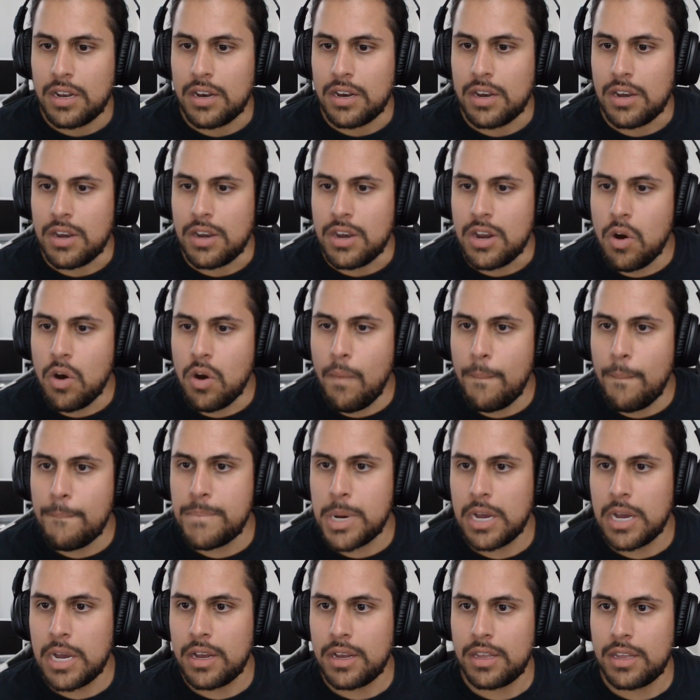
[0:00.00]

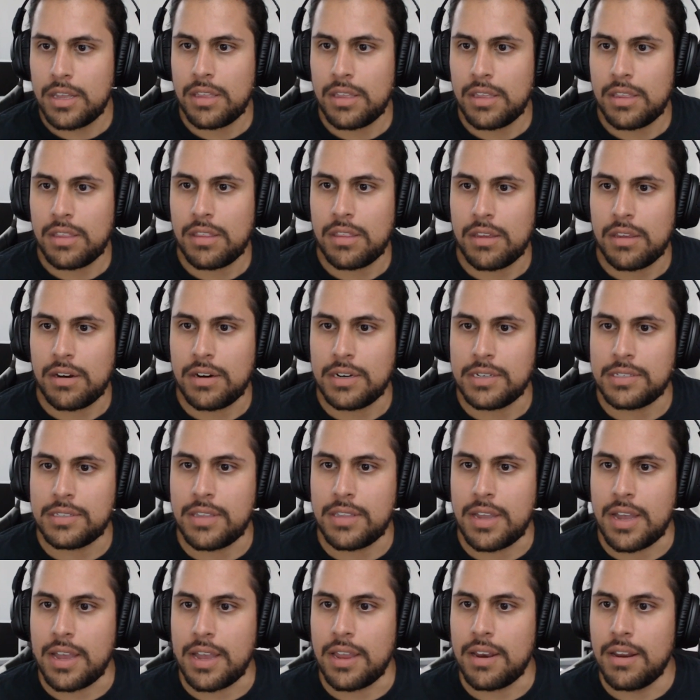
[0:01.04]
Nope, there is
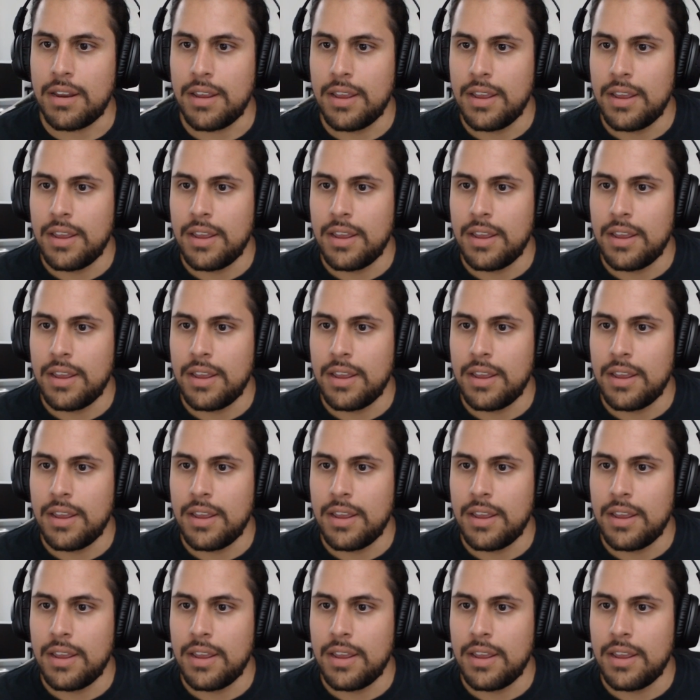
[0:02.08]
not.